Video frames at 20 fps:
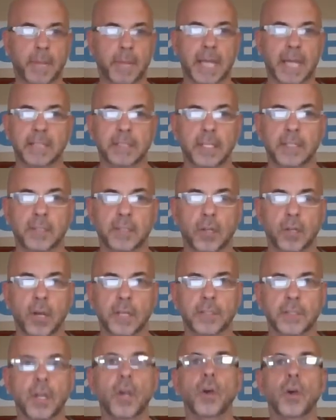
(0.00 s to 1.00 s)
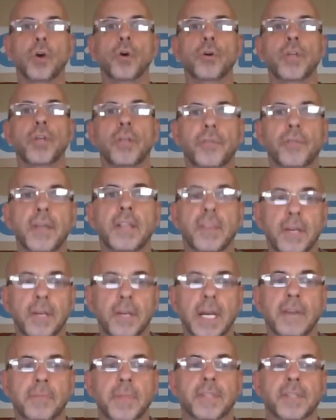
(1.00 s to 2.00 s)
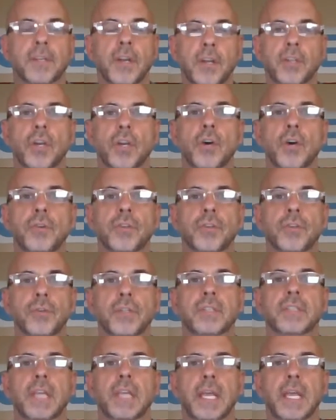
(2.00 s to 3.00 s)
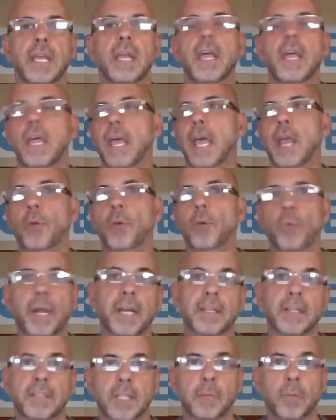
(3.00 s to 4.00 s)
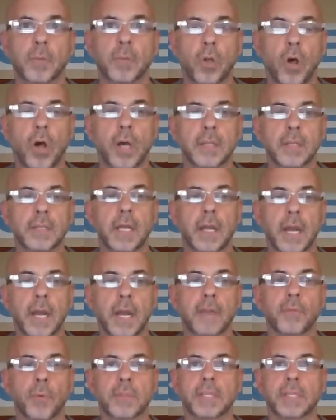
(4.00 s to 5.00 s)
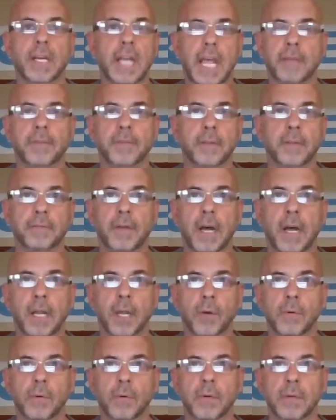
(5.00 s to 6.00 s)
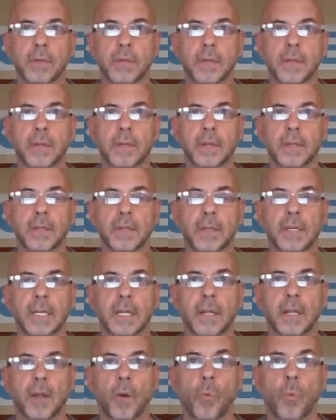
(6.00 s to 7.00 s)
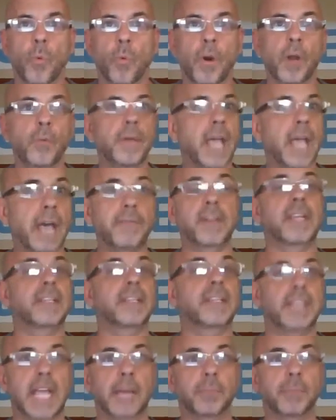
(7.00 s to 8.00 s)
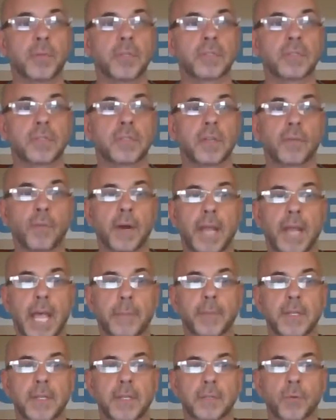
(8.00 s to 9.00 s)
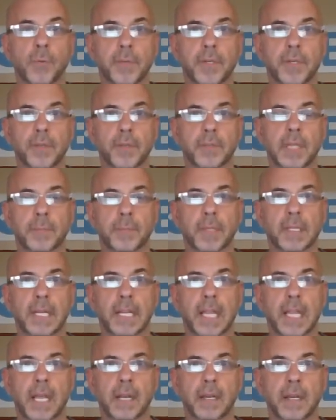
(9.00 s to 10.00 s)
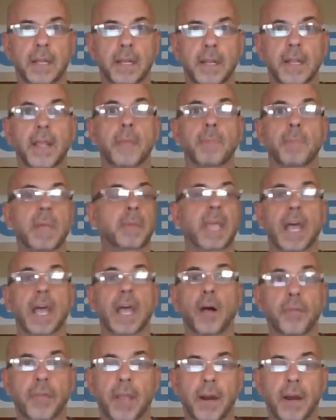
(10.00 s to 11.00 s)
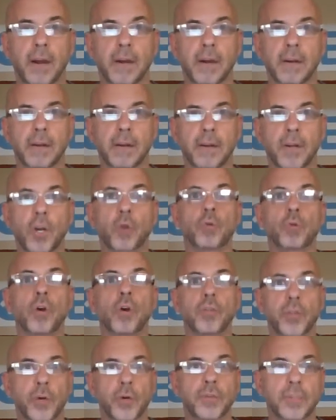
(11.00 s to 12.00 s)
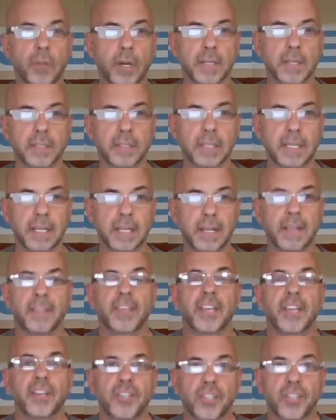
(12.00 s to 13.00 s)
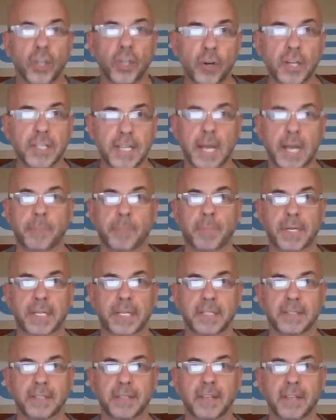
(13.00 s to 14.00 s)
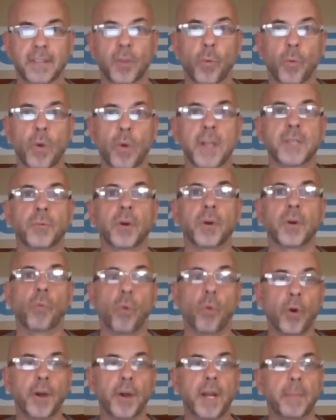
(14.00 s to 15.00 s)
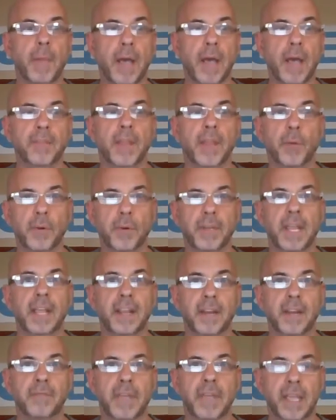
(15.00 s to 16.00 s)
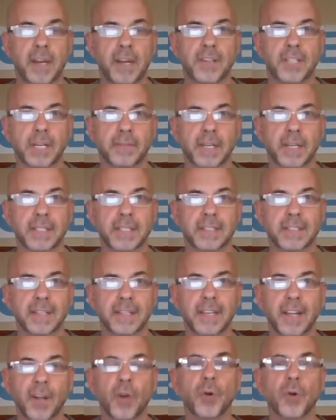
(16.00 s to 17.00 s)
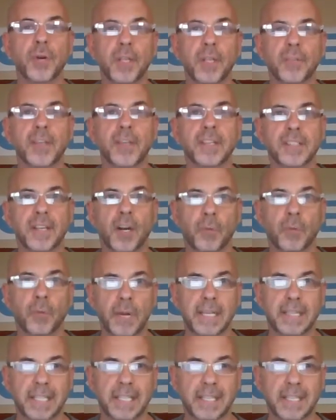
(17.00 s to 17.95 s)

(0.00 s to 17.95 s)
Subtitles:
to pass these laws, who do you think the government's going to go to say, hey, write us some laws that everyone's going to have to follow? Where do we have any examples of what happens when we do something like that? Maybe healthcare? Who wrote those laws? The insurance companies, the ones we were worried about that were taking advantage of us. Who do you think is going to write